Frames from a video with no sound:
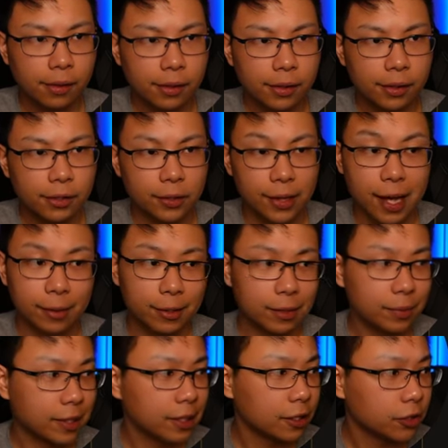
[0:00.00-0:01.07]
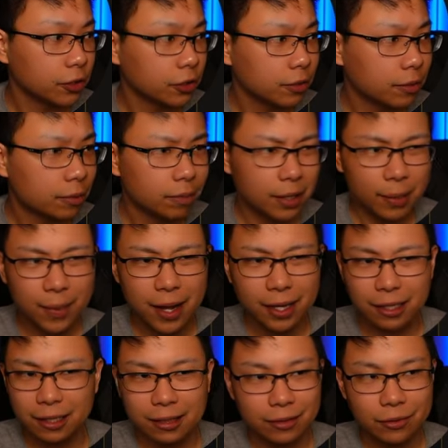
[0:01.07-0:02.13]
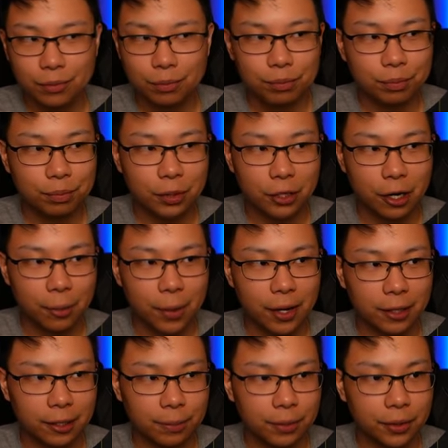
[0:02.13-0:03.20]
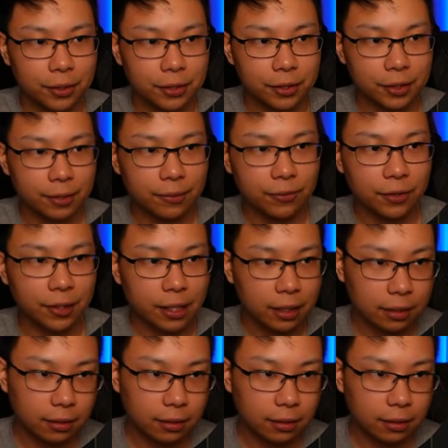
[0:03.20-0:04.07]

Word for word: So that can be an issue, but I'm not going to put Harmonic Impulse on him for that.